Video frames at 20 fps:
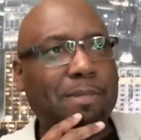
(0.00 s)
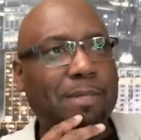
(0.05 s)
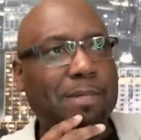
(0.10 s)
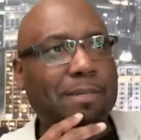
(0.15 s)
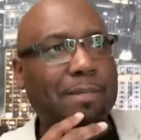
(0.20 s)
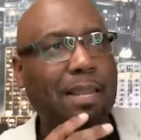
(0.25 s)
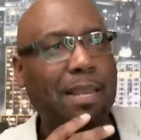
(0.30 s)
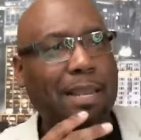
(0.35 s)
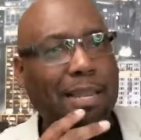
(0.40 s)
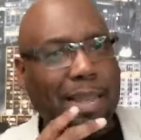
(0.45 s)

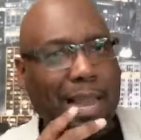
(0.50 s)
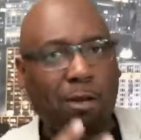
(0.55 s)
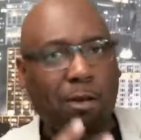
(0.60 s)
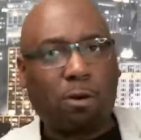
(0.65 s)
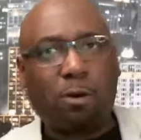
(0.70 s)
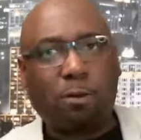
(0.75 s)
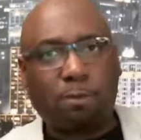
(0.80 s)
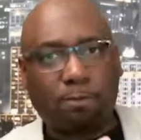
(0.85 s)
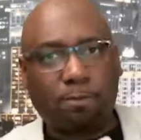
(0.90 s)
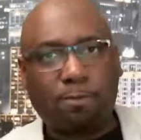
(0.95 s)
the lack
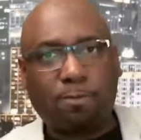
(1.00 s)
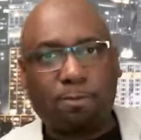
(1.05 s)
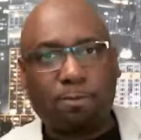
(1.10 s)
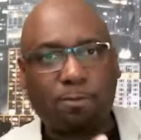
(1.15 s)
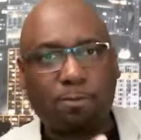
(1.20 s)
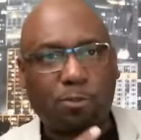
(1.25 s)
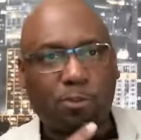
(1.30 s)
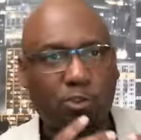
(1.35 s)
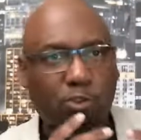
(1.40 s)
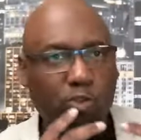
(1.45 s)
of
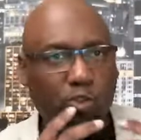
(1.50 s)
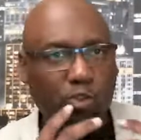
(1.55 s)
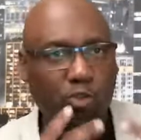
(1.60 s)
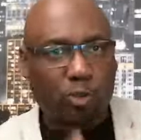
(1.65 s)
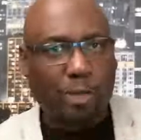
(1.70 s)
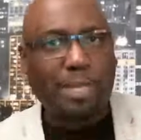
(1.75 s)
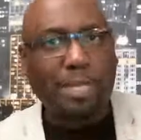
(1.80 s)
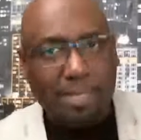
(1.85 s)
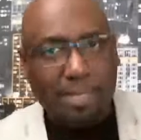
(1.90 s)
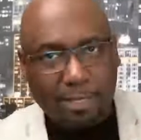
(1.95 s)

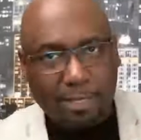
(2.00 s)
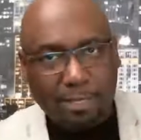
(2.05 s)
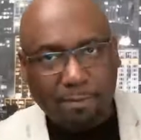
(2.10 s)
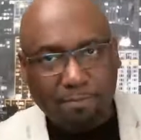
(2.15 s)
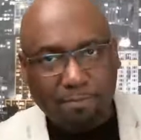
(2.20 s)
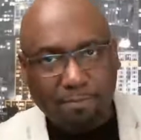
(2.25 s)
strength,